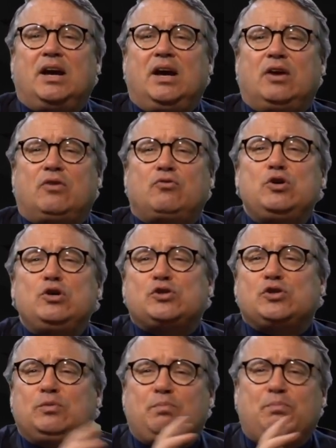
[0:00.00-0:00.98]
A
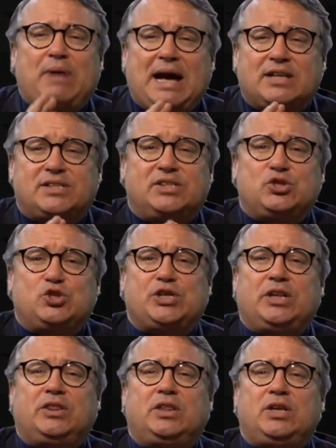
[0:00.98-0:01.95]
crucial passage
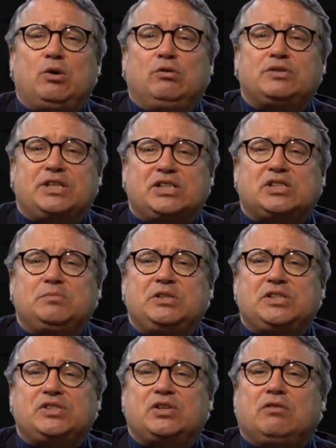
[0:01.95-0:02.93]
in the Old
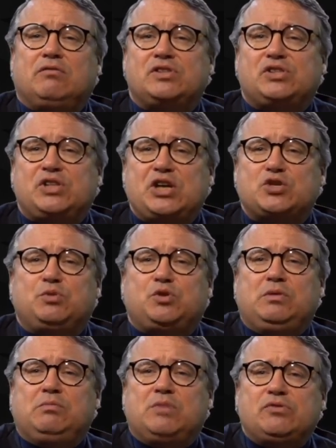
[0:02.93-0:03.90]
Testament is the conversation
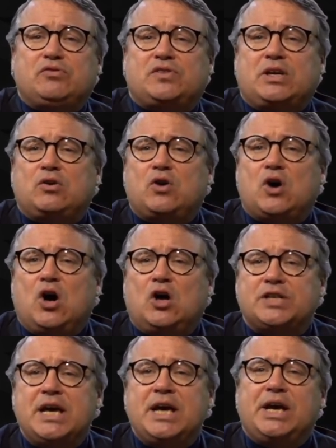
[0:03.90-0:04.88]
between Moses and
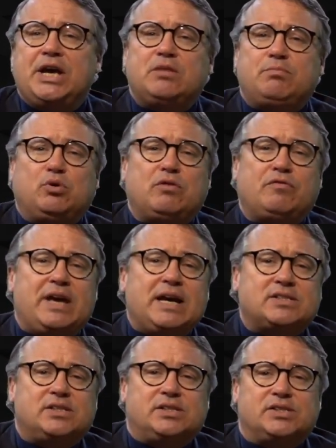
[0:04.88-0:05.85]
God in the book of
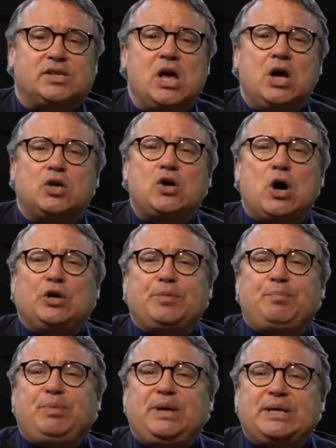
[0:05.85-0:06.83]
Exodus. God
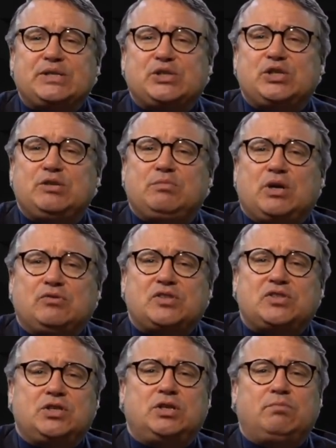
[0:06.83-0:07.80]
appears to
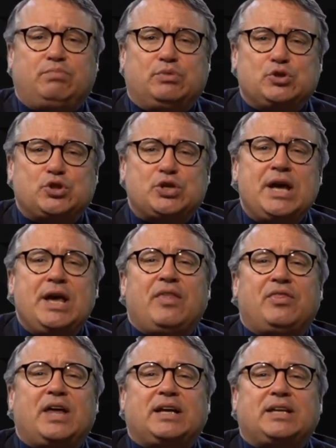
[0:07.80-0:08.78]
Moses in the bush
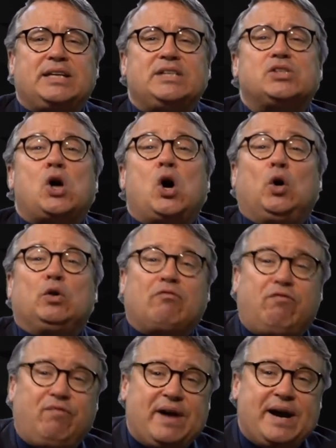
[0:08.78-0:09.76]
that is on
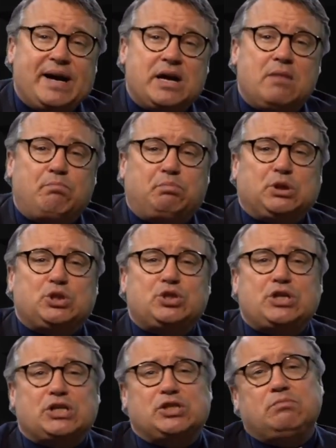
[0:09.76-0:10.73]
fire but
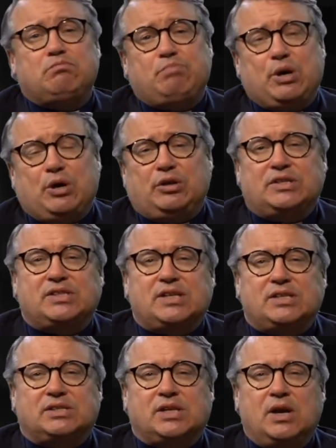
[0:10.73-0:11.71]
doesn't burn, it
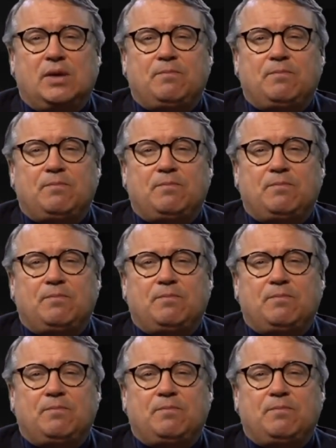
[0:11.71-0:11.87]
says.